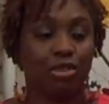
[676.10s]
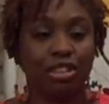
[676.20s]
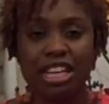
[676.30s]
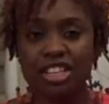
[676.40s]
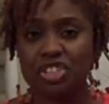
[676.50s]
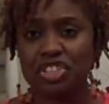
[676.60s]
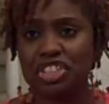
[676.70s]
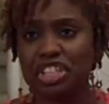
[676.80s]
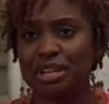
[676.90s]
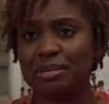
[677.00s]

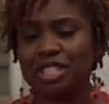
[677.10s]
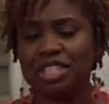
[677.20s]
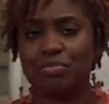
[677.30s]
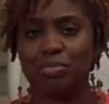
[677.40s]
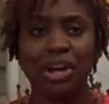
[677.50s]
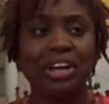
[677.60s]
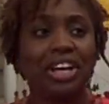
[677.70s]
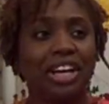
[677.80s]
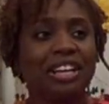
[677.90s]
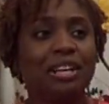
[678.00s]
relationships,
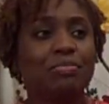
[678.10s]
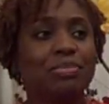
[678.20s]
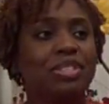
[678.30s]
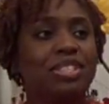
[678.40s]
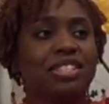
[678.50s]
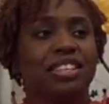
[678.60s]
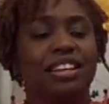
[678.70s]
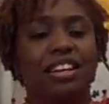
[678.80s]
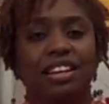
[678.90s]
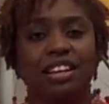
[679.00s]
breakups,
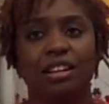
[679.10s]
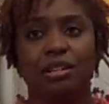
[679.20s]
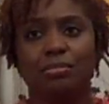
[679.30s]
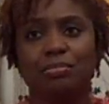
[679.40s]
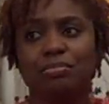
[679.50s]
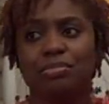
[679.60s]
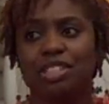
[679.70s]
um,